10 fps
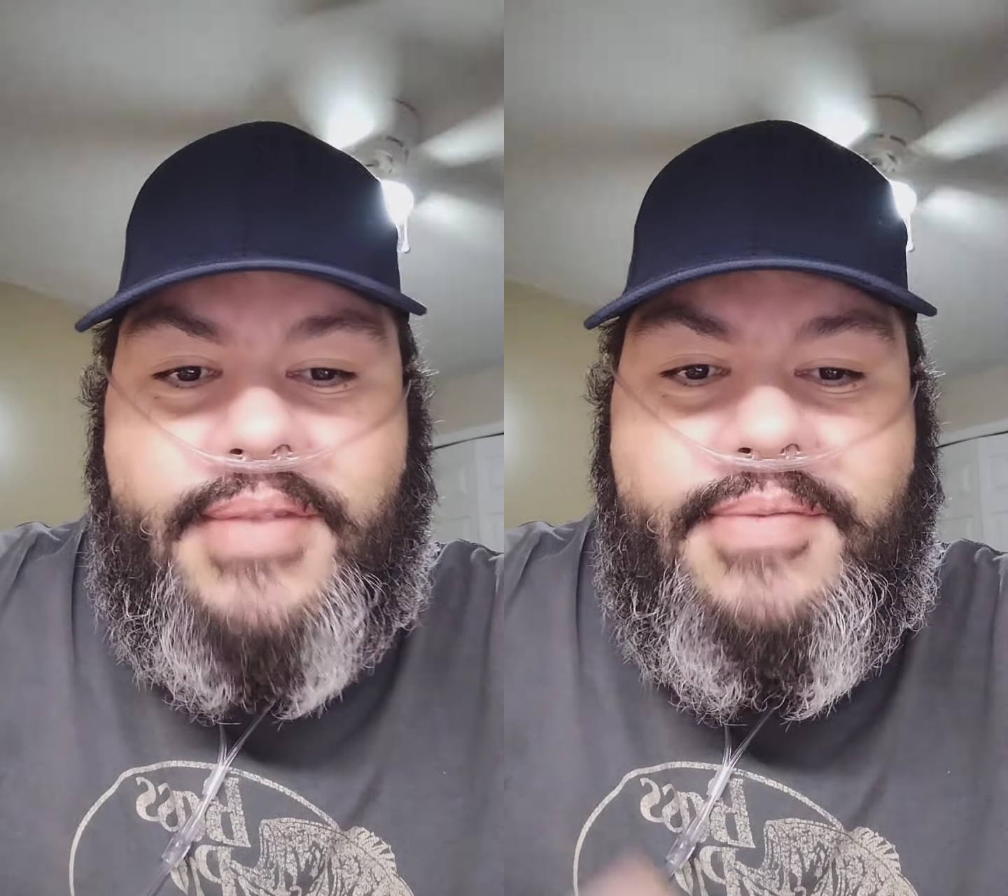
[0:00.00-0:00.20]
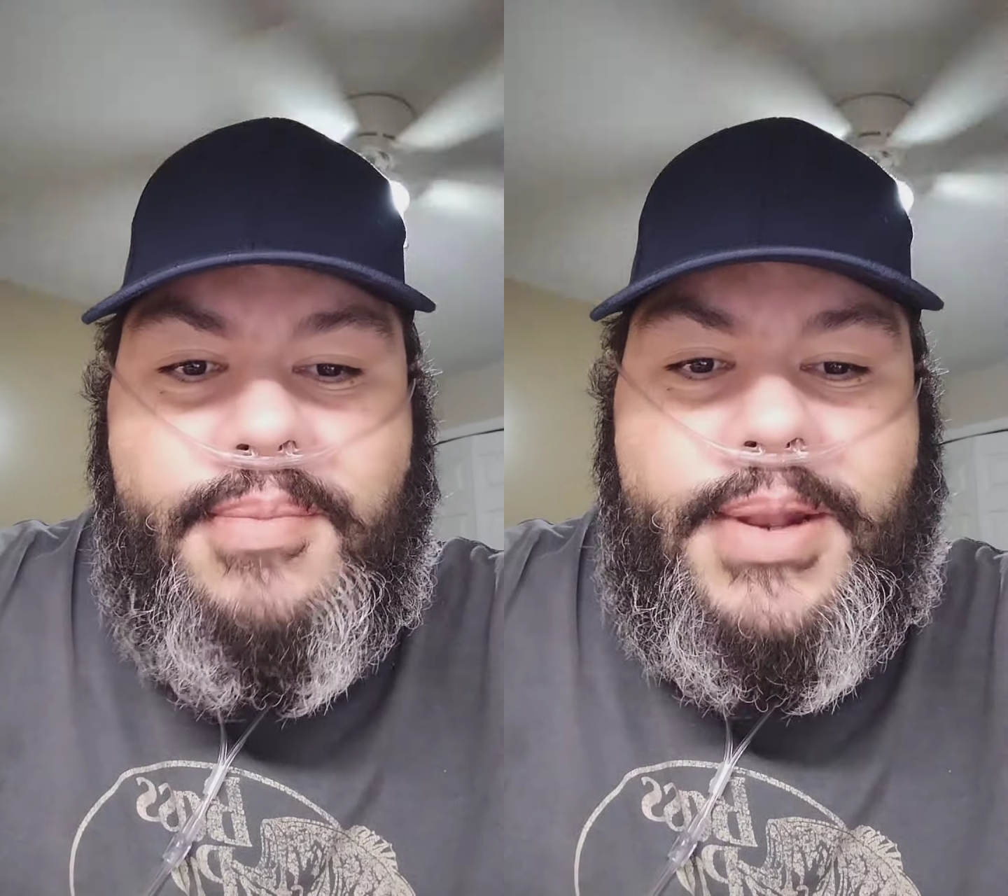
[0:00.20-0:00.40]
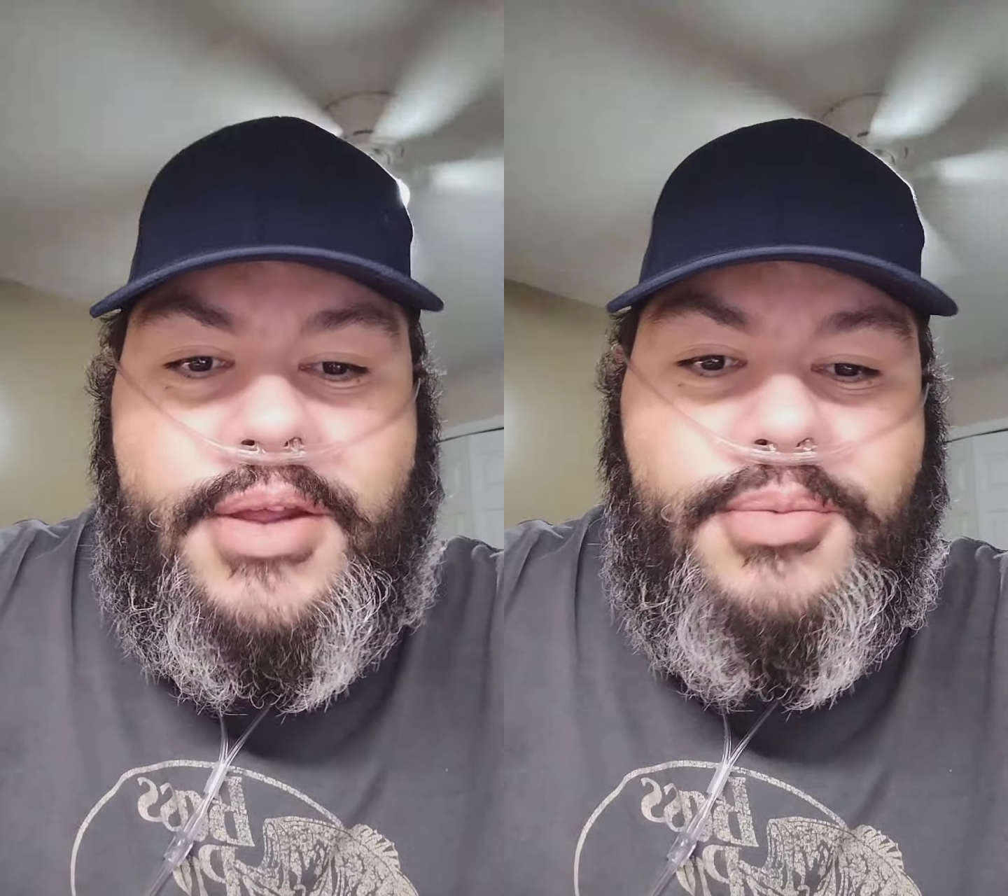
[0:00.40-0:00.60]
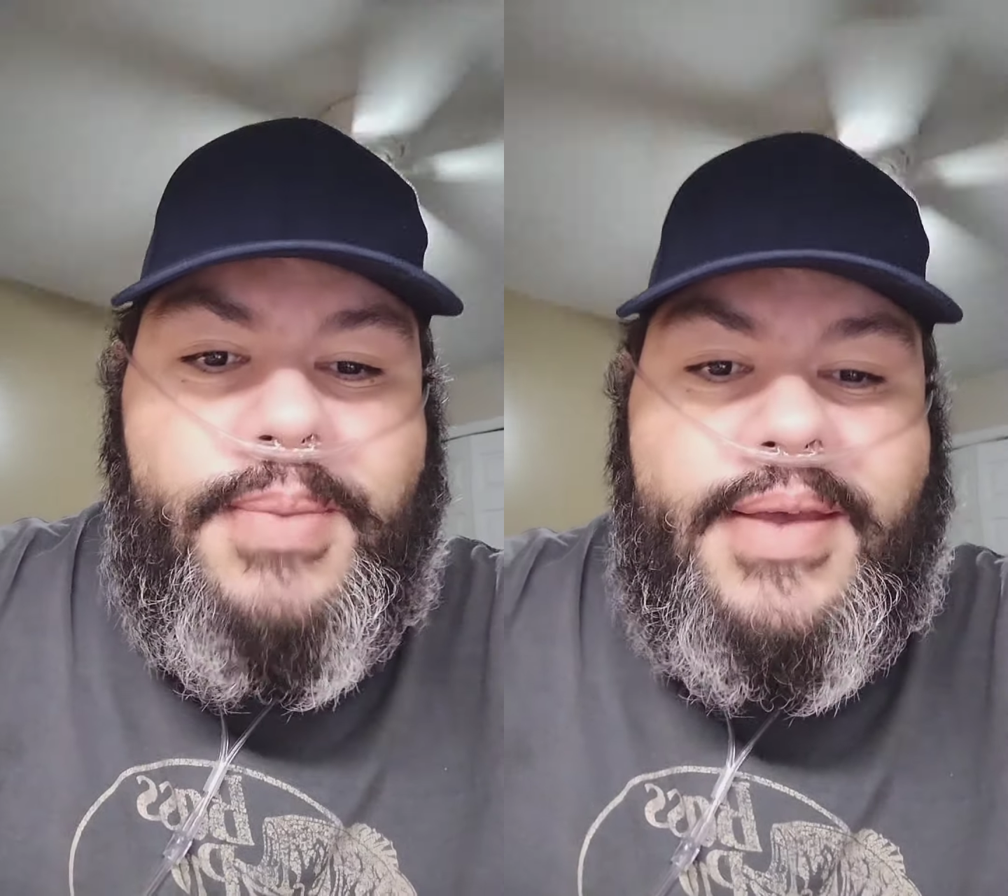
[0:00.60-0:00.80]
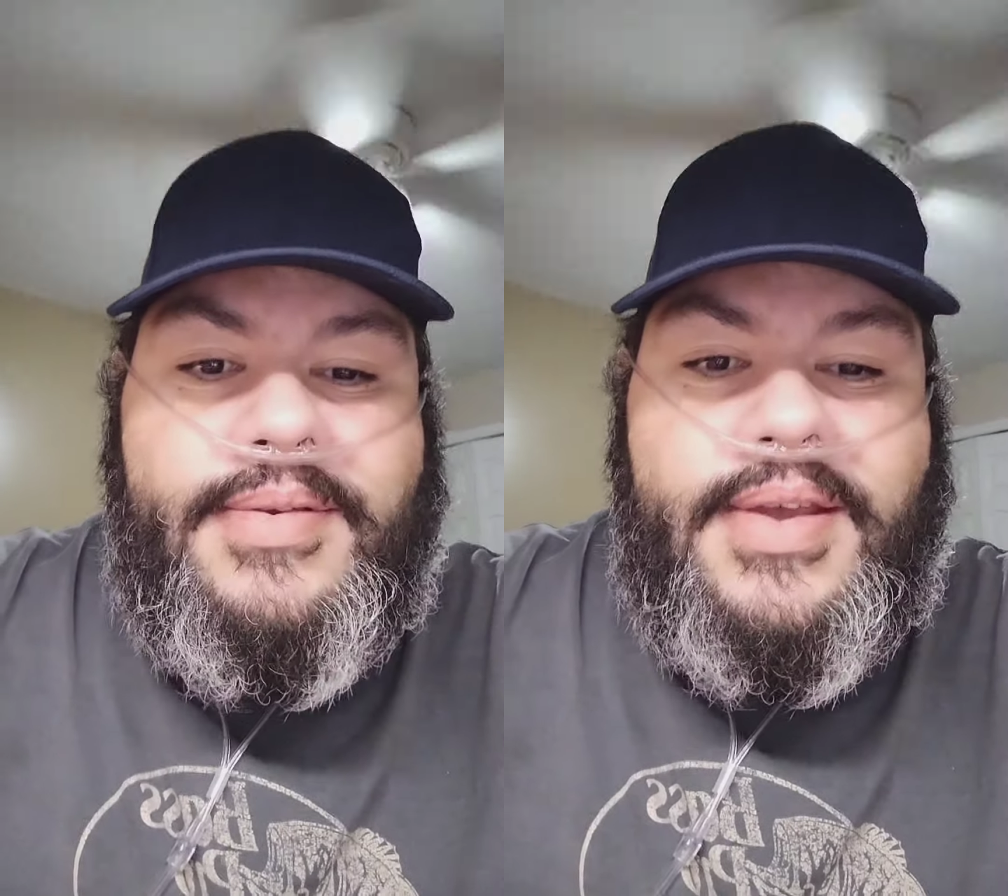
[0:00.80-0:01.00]
leave them a little
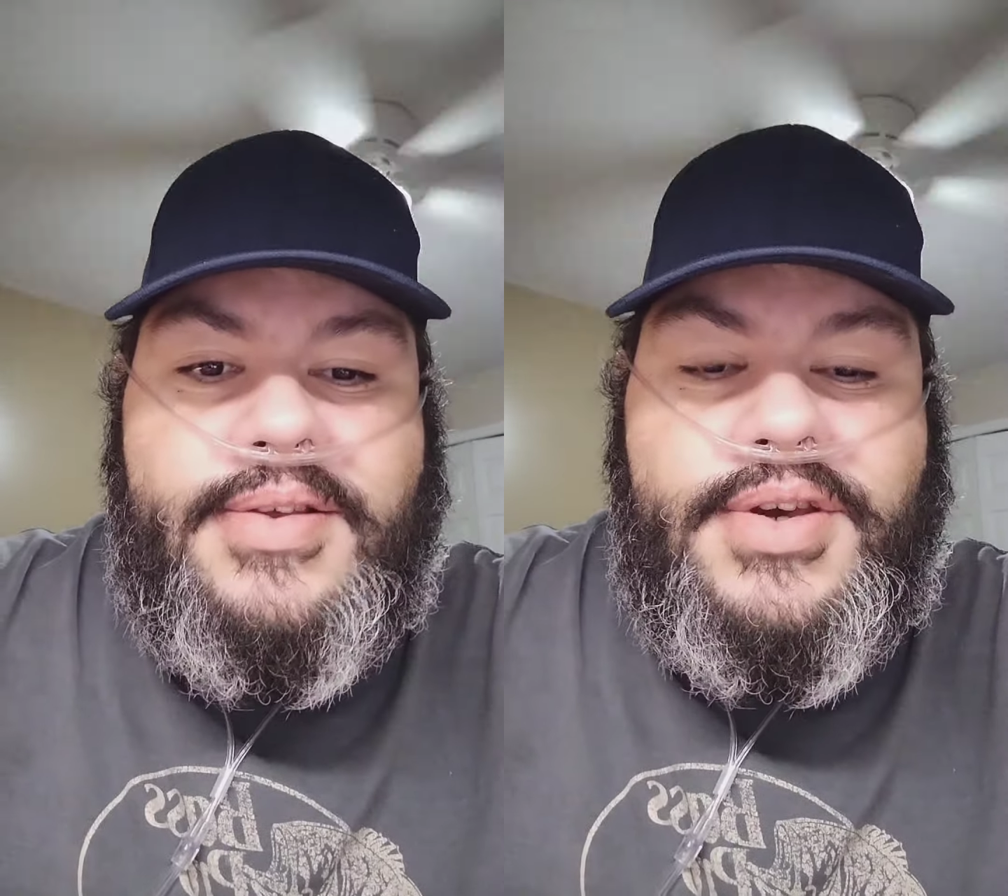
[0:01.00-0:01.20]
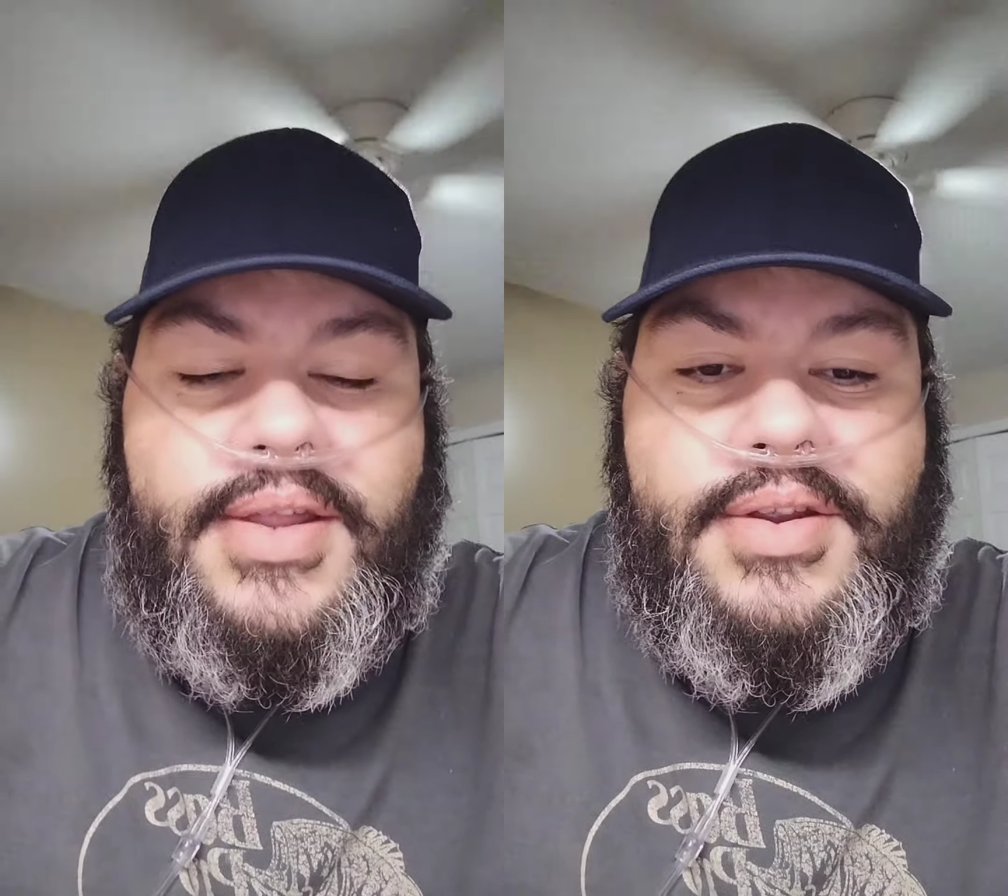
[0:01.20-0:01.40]
message on